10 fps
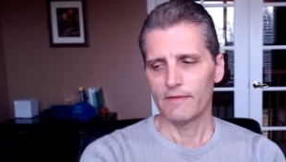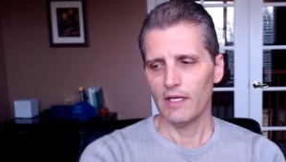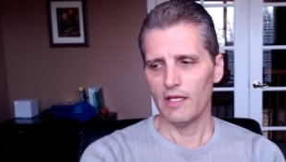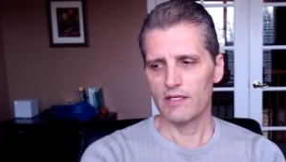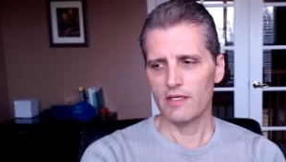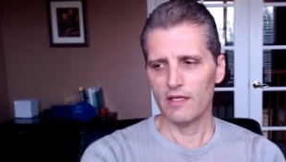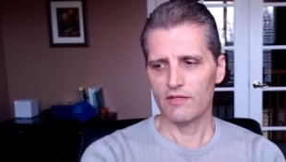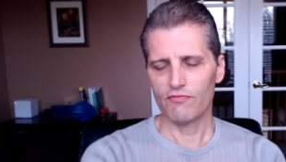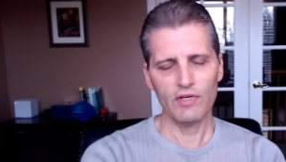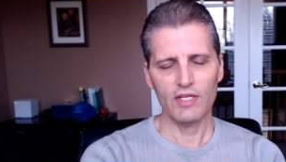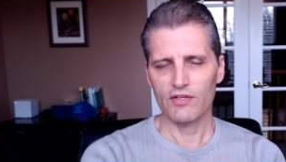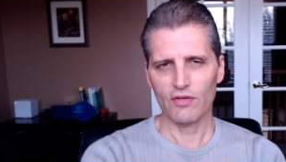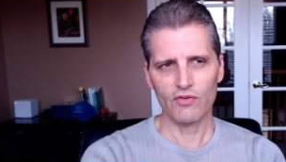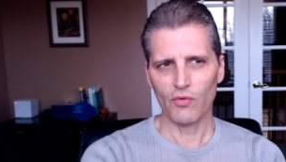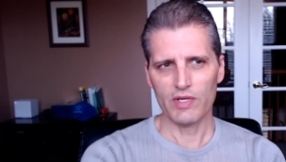It's it's really so
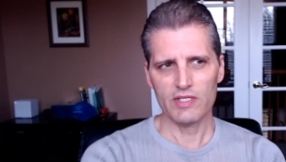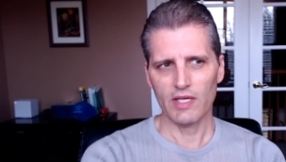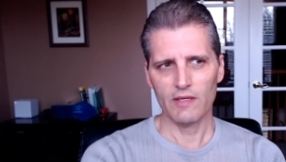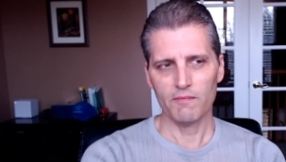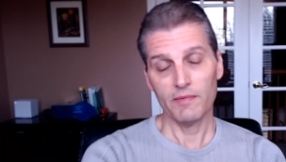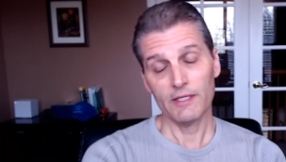twisted, but